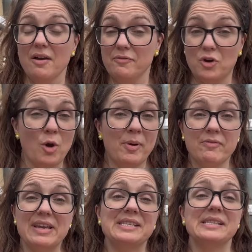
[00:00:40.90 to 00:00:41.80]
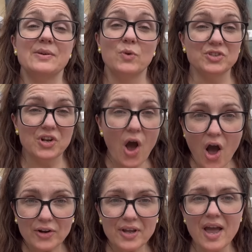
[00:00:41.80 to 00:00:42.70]
for a couple of reasons it wasn't
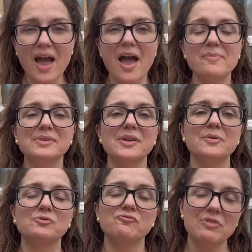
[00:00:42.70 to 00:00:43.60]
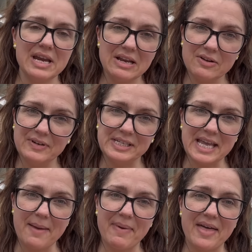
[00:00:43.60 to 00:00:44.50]
on. Um, so it was really lovely to
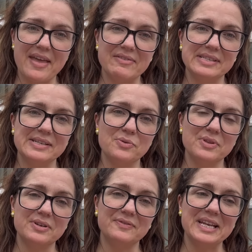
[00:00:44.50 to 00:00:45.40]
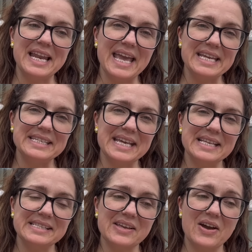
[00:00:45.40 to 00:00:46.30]
get back there and see all the lovely
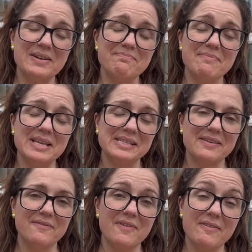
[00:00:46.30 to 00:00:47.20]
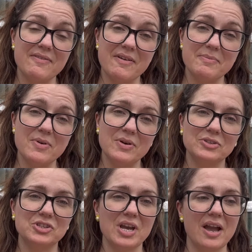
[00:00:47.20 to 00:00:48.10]
ladies that I'd missed very, very much.